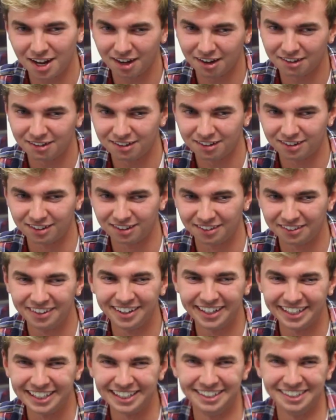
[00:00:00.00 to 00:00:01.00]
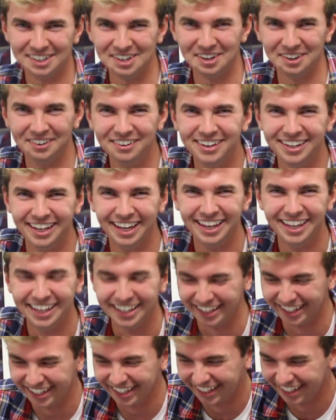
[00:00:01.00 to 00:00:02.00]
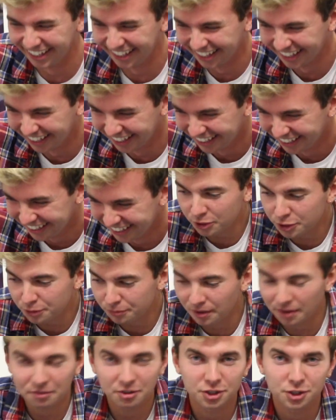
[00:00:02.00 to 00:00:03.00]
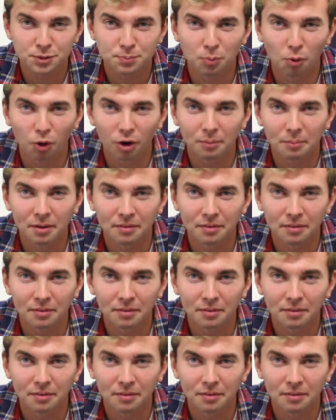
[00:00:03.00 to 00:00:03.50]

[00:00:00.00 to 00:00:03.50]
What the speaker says: like, oh, I didn't know. What's your favorite sport?